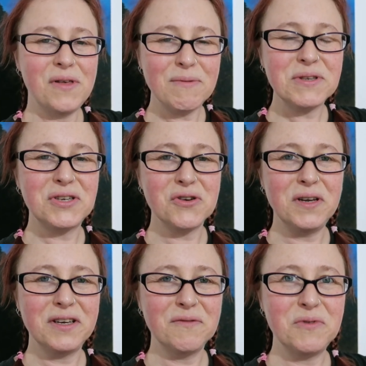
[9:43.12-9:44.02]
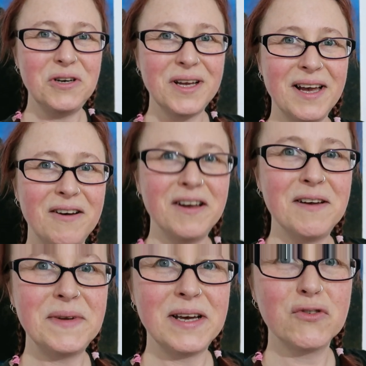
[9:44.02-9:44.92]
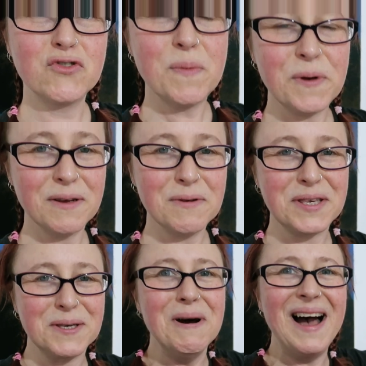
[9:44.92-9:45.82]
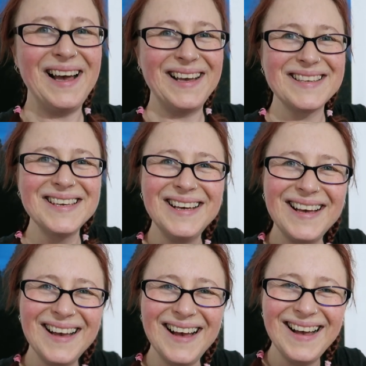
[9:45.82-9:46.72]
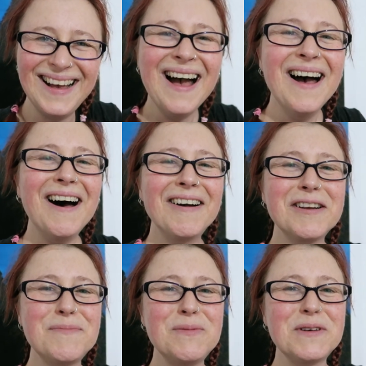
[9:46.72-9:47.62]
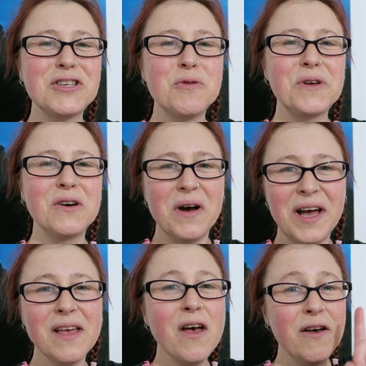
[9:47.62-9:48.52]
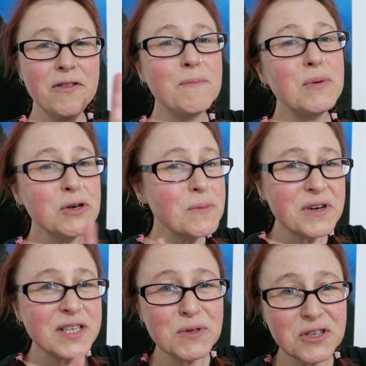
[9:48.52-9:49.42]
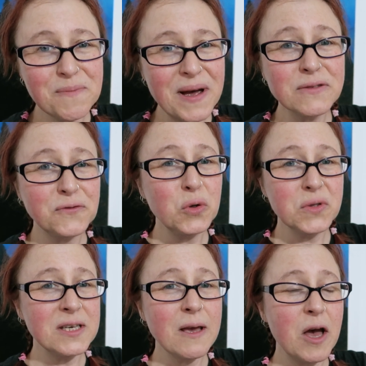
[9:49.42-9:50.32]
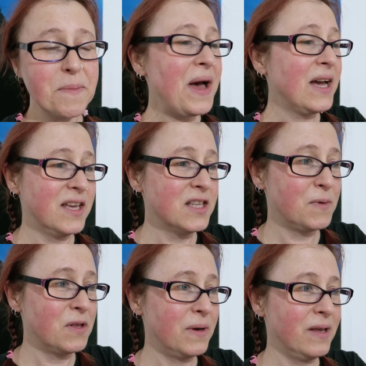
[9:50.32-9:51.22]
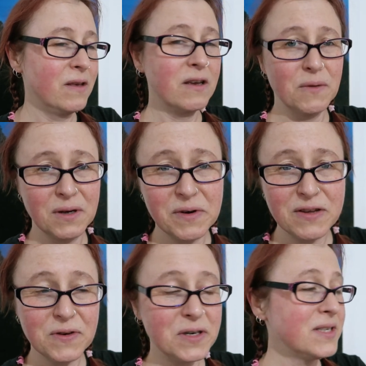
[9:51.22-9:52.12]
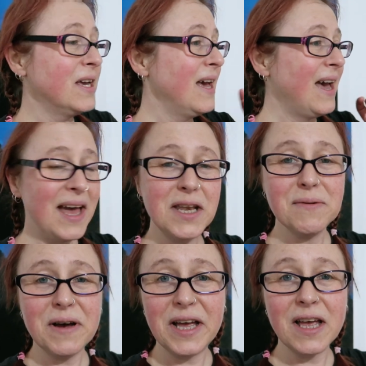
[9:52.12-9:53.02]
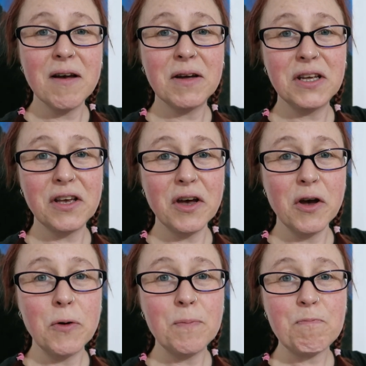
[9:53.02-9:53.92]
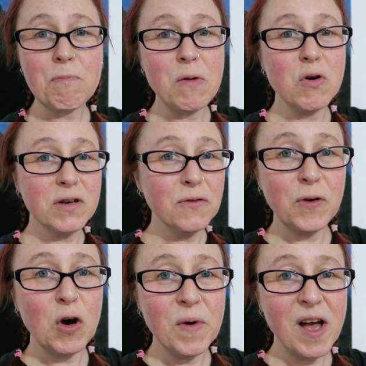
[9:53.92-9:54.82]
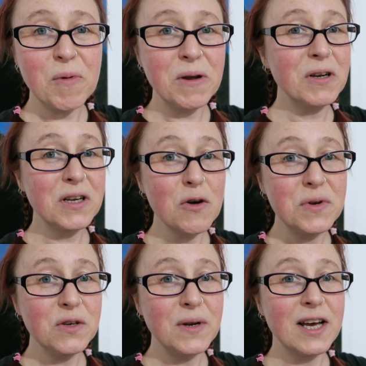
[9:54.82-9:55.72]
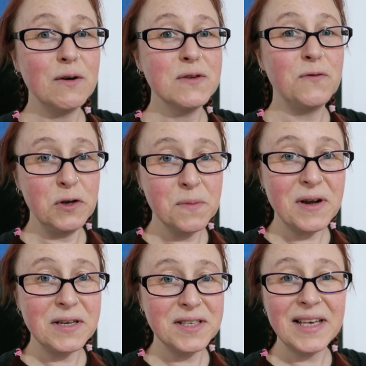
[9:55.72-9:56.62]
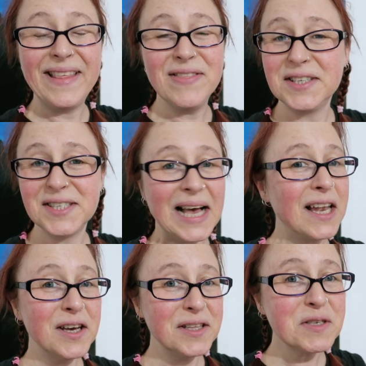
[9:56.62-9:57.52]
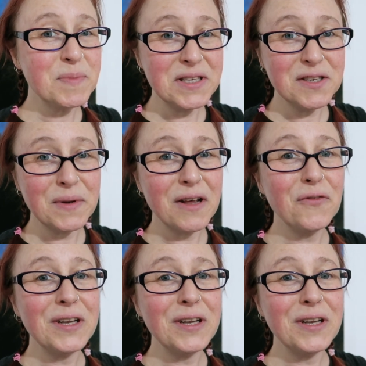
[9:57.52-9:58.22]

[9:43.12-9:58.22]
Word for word: Well, that was a jolly good workout. I am now dripping with sweat. I'm going to put my shopping away. The blueberries were two pounds forty a packet, by the way. They're going away first. Anyway, I'm going to go. I'm not going to film it, but I'm going to go and do an hour's flute practice in the sala and speak to you when I've